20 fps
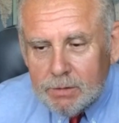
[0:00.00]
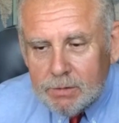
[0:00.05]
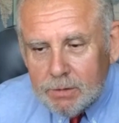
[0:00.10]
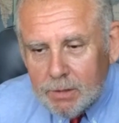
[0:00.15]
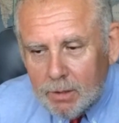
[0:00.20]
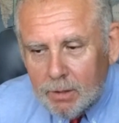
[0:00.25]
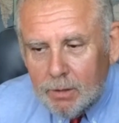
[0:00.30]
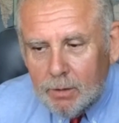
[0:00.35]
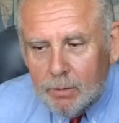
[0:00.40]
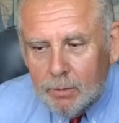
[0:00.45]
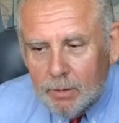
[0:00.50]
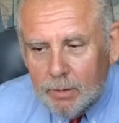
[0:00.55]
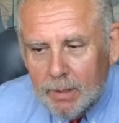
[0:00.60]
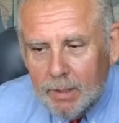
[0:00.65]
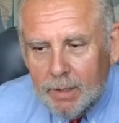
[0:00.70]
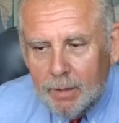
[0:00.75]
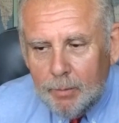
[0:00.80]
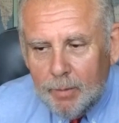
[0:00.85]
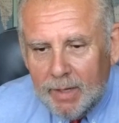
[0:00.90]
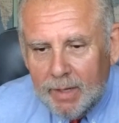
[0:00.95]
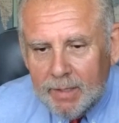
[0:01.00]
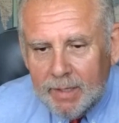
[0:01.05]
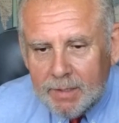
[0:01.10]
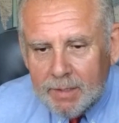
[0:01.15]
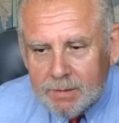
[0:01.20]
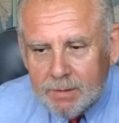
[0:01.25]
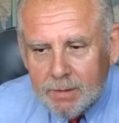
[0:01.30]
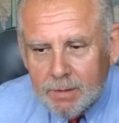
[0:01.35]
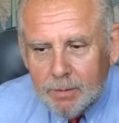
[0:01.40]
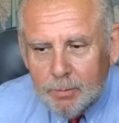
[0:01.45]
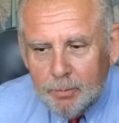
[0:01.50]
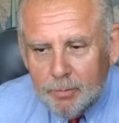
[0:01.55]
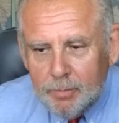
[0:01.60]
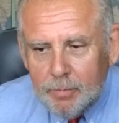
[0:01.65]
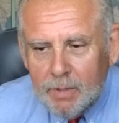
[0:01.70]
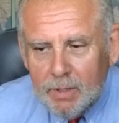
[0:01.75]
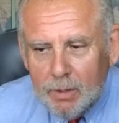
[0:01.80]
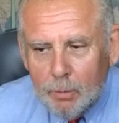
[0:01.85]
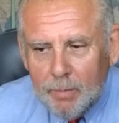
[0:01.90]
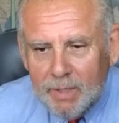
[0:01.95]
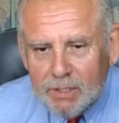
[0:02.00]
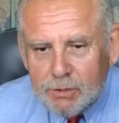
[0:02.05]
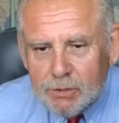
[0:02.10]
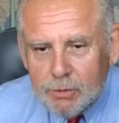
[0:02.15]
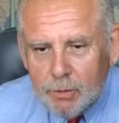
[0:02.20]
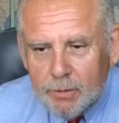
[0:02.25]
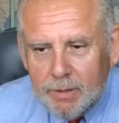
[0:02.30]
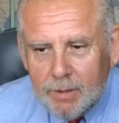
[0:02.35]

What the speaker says: So I'd like to make sure